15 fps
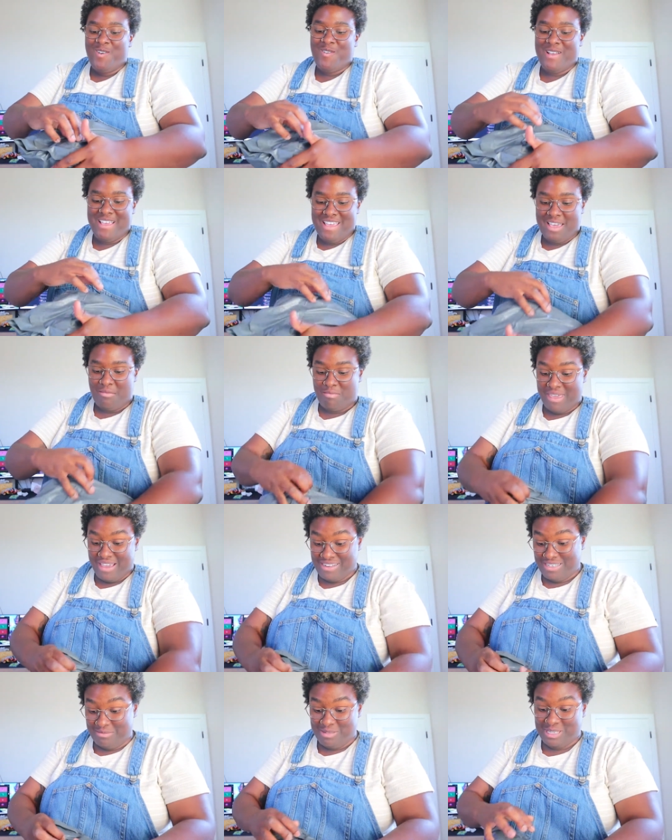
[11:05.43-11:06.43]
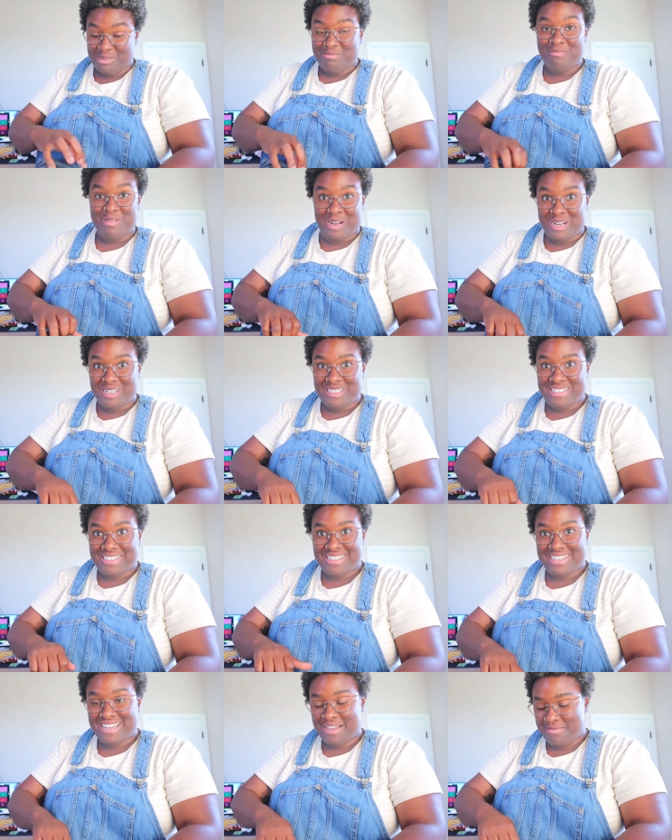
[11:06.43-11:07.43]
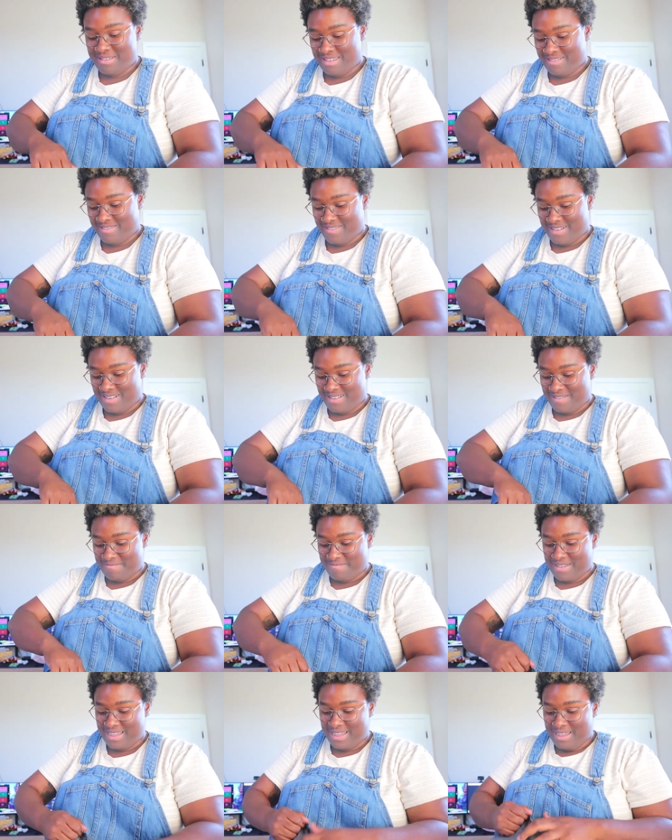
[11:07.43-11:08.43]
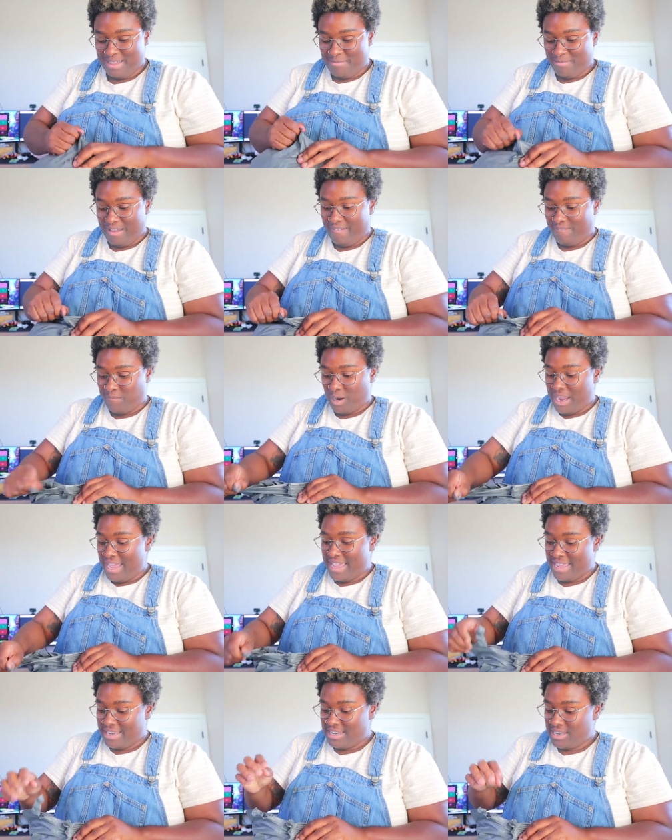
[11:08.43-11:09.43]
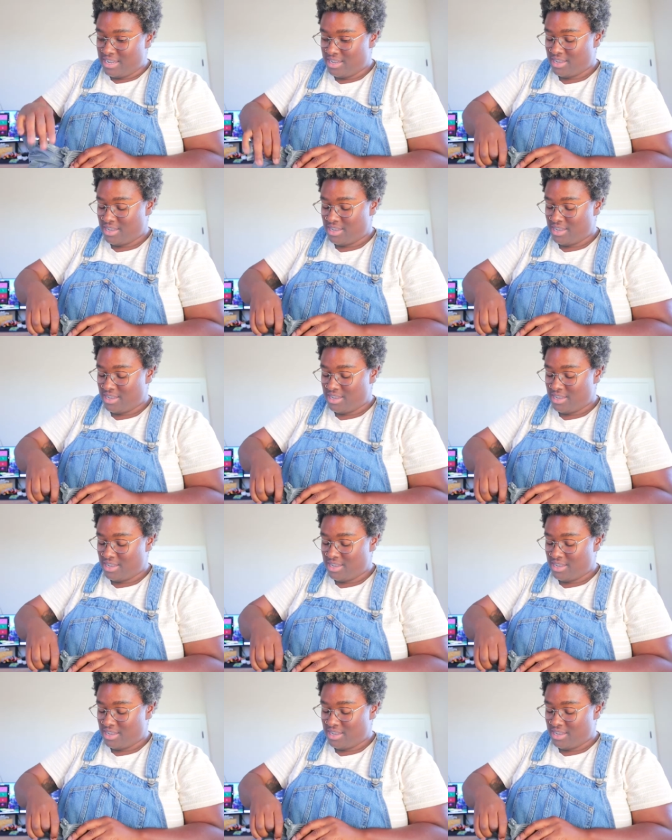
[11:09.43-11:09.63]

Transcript: we picked up some merch coming from my friend,